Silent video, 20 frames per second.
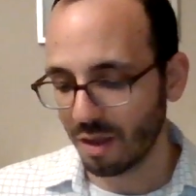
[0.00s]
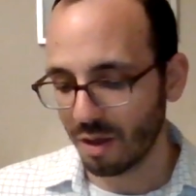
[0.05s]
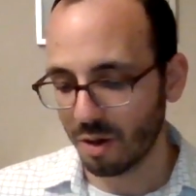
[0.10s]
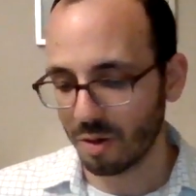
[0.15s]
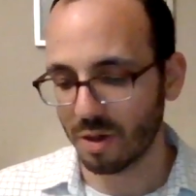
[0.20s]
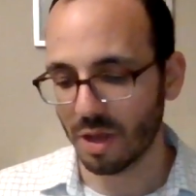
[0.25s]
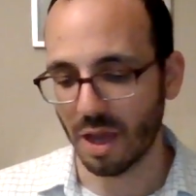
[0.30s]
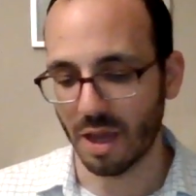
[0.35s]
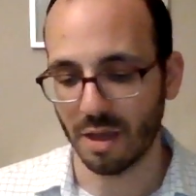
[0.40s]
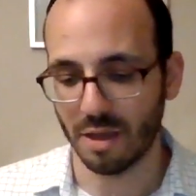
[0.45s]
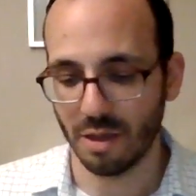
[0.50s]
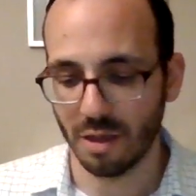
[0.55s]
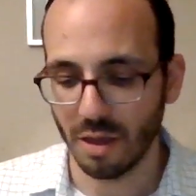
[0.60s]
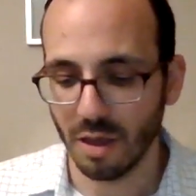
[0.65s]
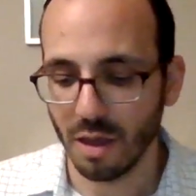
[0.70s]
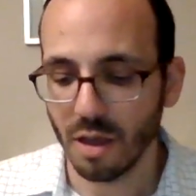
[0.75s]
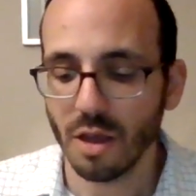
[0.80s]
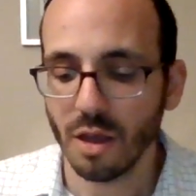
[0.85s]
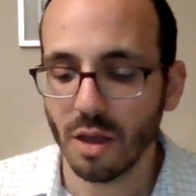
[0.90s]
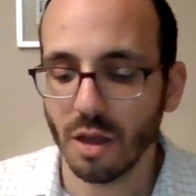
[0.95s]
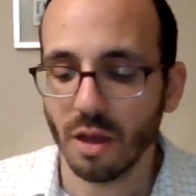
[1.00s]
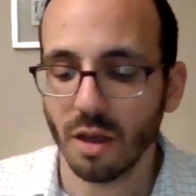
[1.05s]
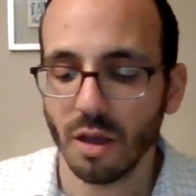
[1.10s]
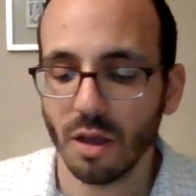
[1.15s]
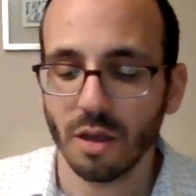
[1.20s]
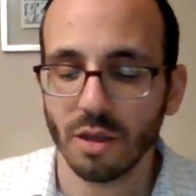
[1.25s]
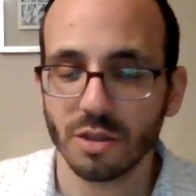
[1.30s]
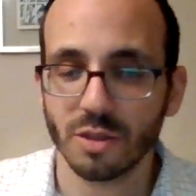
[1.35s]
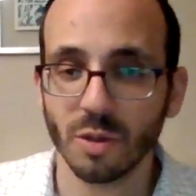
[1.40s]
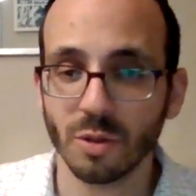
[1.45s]
Okay.
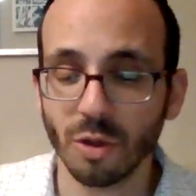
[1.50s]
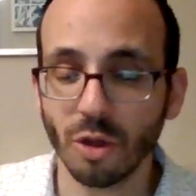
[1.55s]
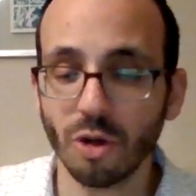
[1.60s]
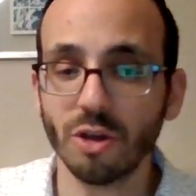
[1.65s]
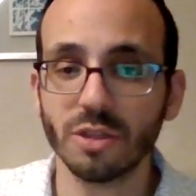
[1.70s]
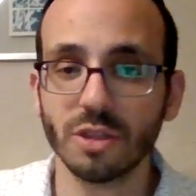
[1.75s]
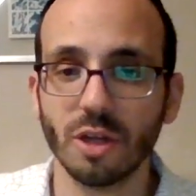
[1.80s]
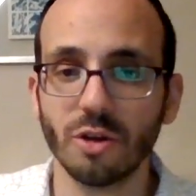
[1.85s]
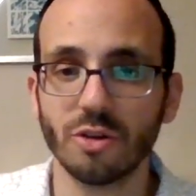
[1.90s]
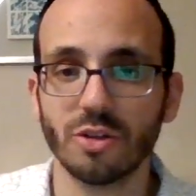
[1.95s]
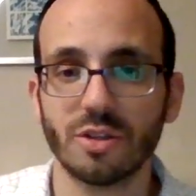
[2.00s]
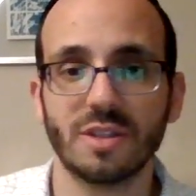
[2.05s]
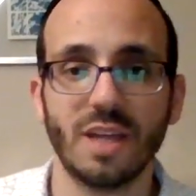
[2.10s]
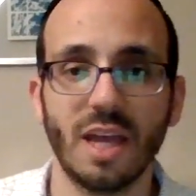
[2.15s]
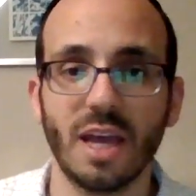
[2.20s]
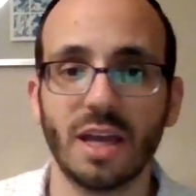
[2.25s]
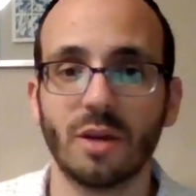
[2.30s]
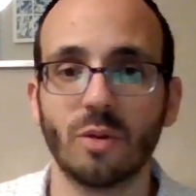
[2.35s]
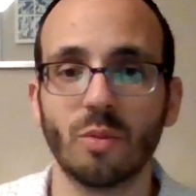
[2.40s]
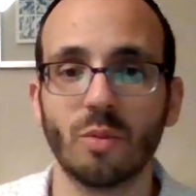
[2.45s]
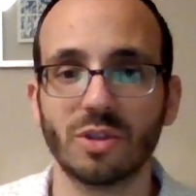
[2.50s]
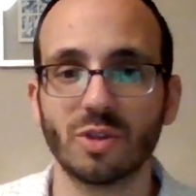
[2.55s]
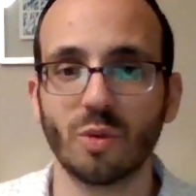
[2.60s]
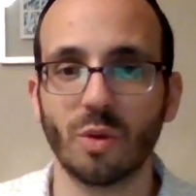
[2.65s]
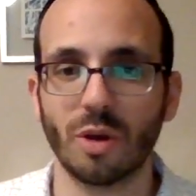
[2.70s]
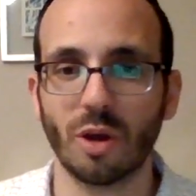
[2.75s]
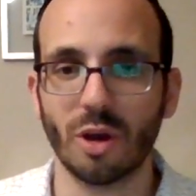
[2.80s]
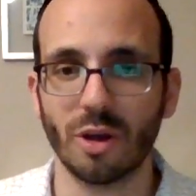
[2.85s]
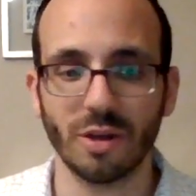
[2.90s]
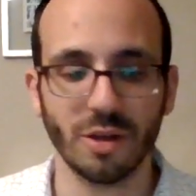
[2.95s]
So in order to understand what's
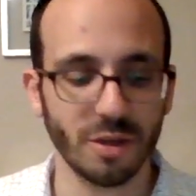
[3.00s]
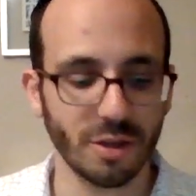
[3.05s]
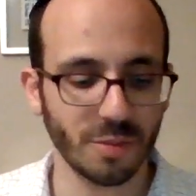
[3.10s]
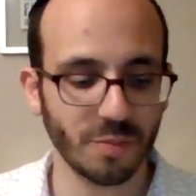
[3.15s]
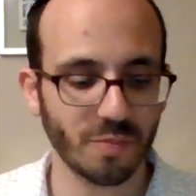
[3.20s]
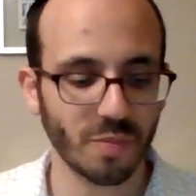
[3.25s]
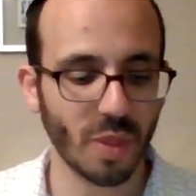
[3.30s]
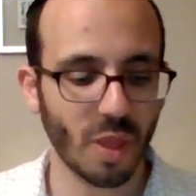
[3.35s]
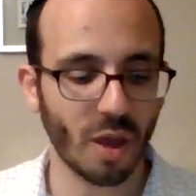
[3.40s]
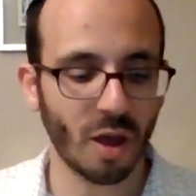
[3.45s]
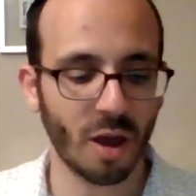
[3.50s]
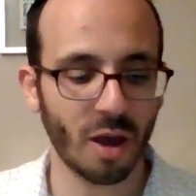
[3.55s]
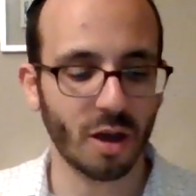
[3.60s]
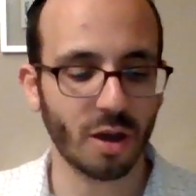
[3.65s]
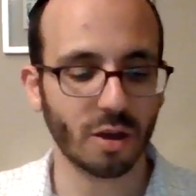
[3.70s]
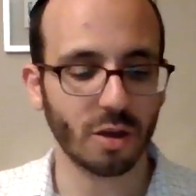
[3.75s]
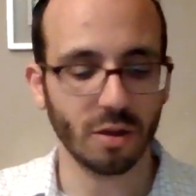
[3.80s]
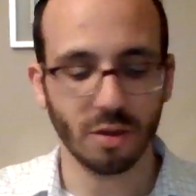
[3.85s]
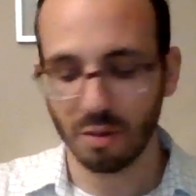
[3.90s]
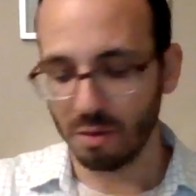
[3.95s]
going on here, Rav